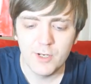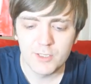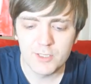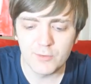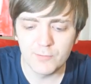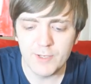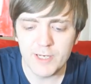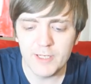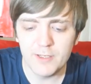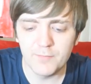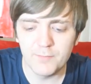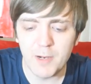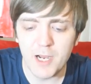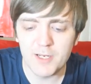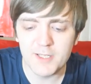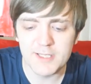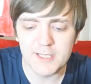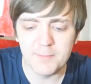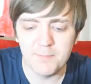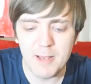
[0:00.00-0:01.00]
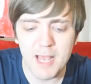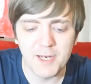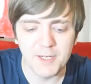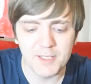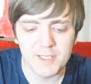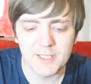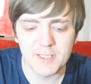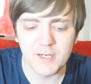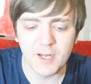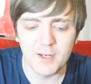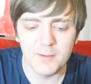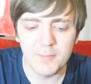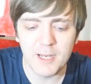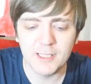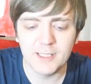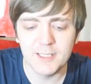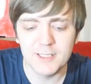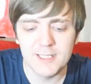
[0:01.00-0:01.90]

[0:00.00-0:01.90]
To read of Mice and Men as Steinbeck